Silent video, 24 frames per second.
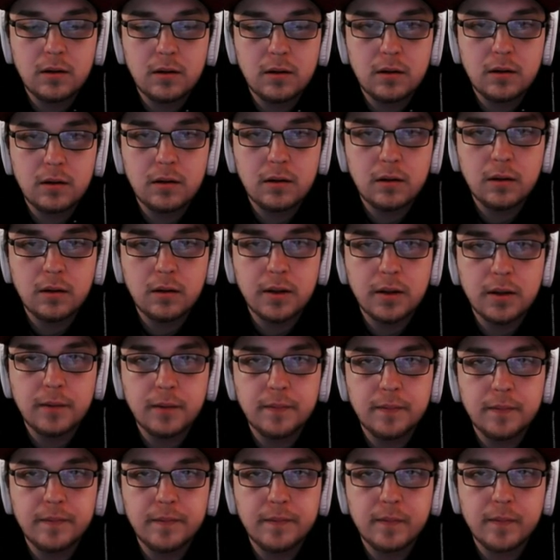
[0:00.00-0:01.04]
Alright,
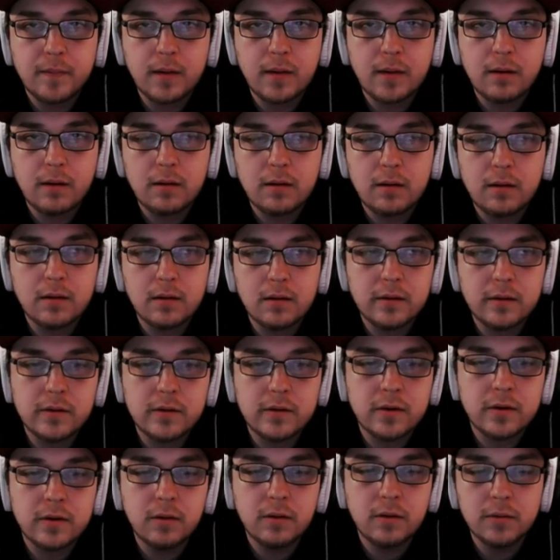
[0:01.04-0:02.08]

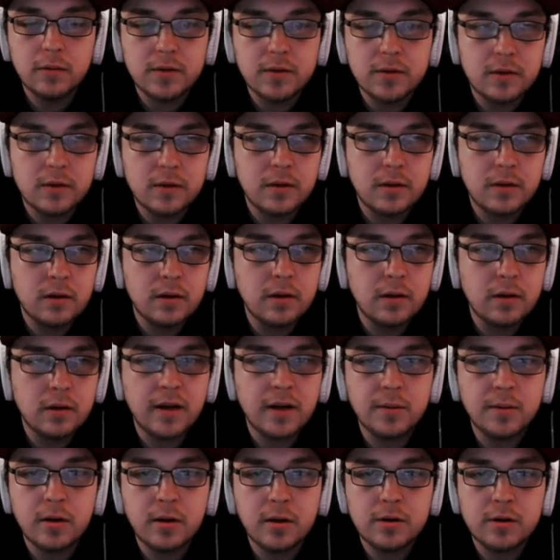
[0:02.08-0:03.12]
so Mr.
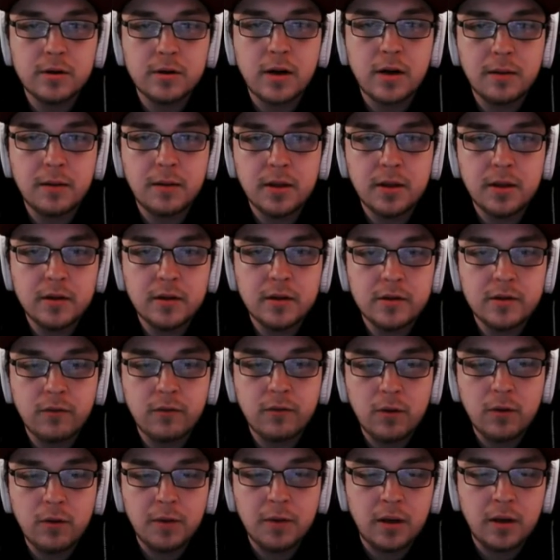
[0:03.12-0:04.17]
Dapper DraBy is
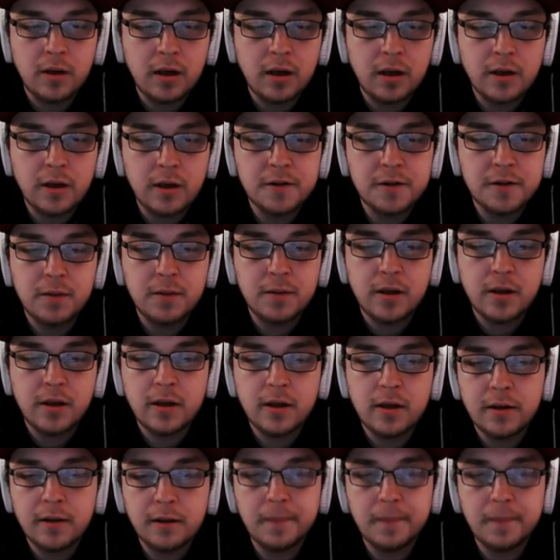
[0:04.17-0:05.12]
formulating his plan.